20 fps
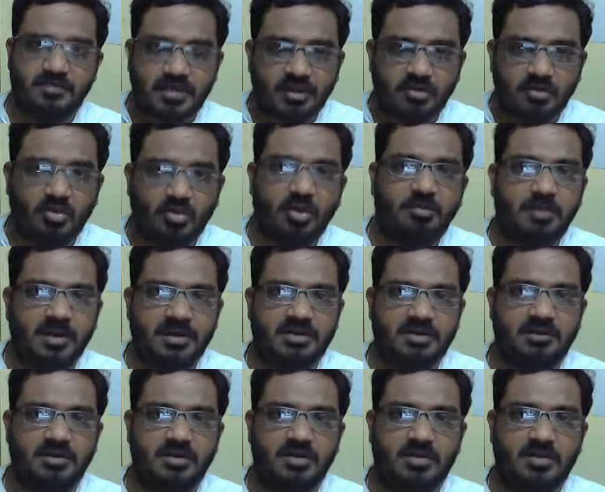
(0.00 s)
We are
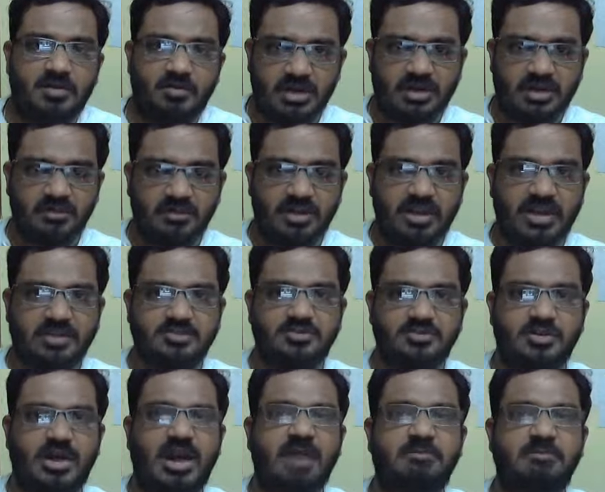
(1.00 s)
open. Whatever has
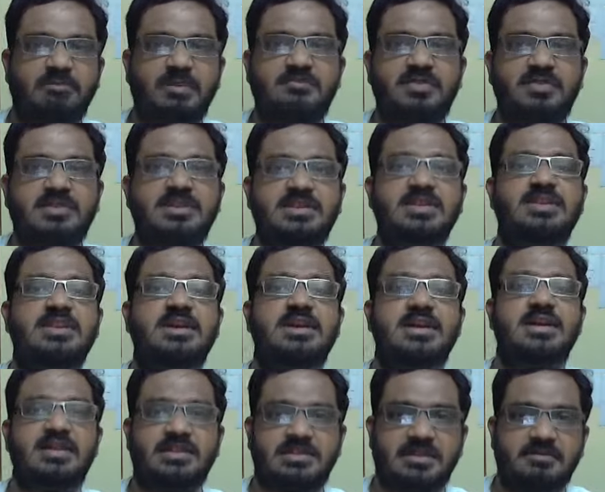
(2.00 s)
to happen within
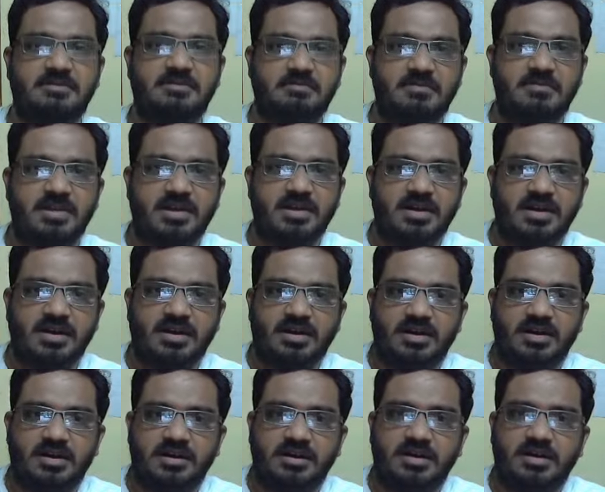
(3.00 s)
some
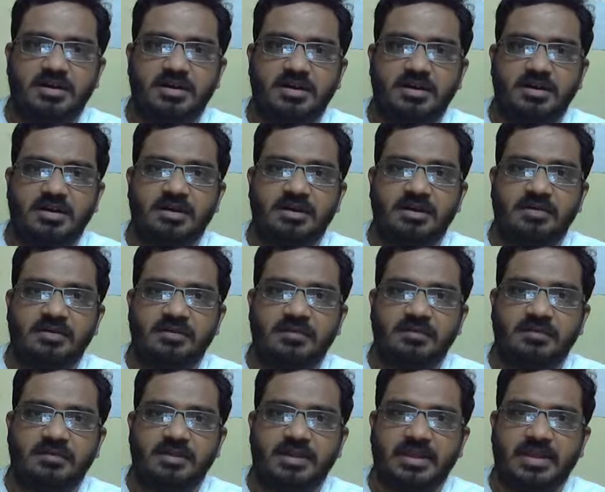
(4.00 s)
uh, uh,
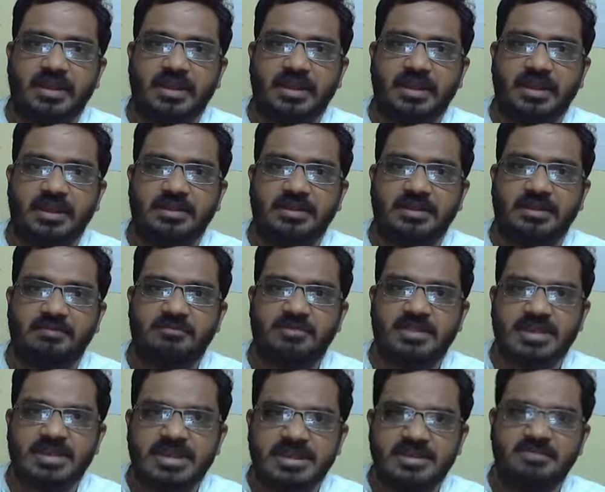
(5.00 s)

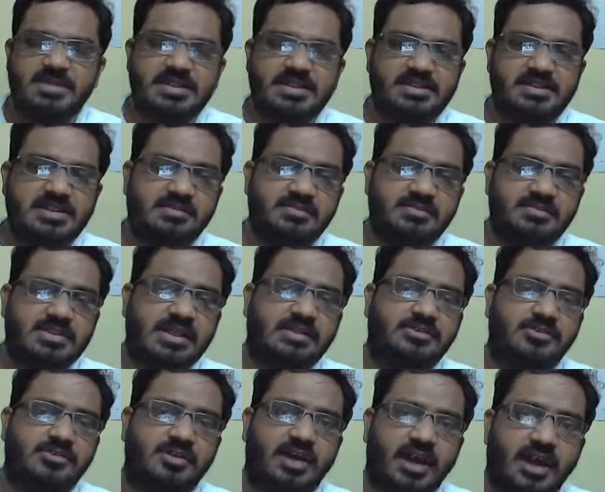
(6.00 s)
the intimate things which
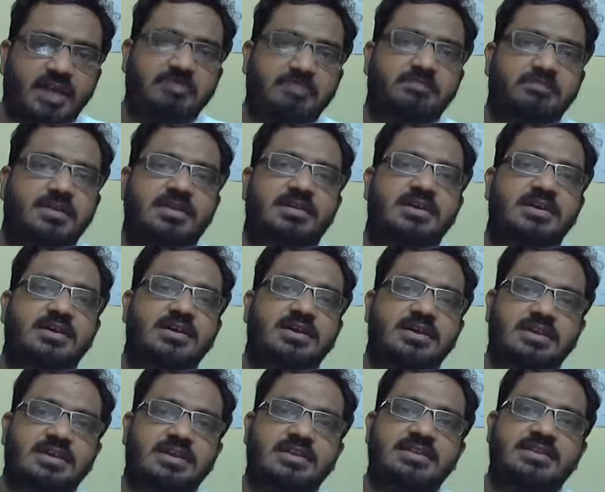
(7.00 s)
has to happen
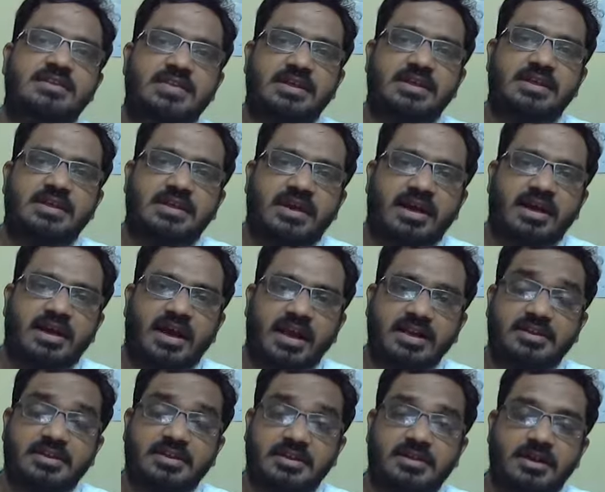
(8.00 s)
inside
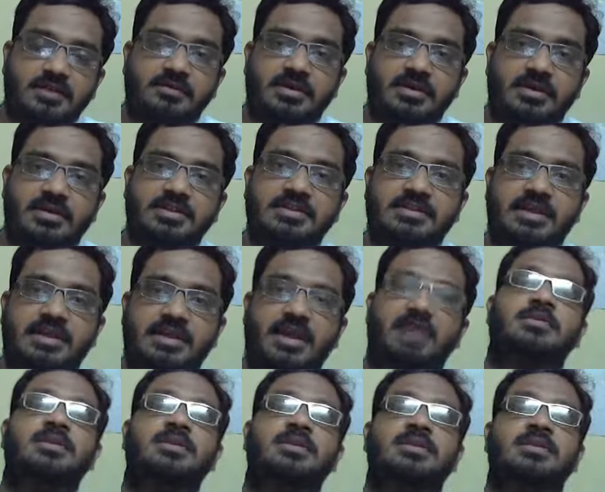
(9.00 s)
undercover is
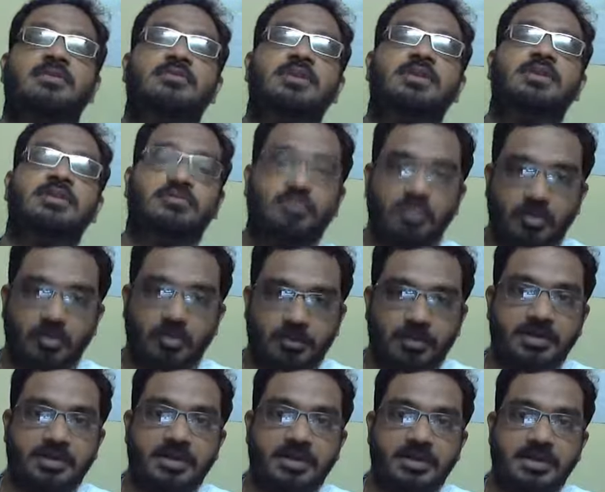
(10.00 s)
happening nowadays
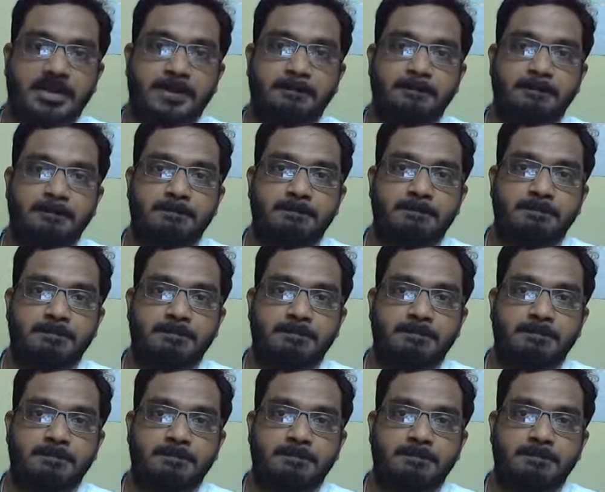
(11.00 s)
openly.